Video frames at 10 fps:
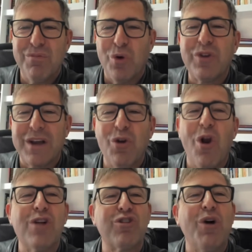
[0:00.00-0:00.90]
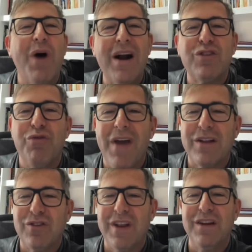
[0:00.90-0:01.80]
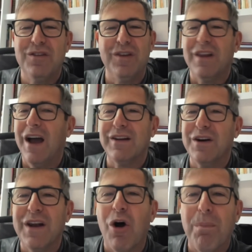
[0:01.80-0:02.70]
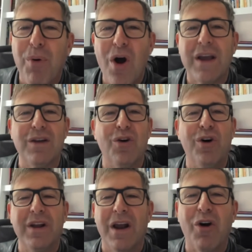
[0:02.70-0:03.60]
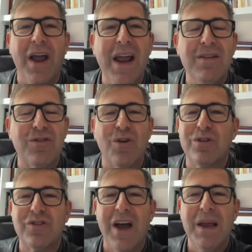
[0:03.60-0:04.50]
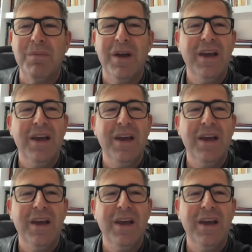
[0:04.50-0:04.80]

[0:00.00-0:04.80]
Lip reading: technological artifact that is in, either in our pocket or in our hands all the time,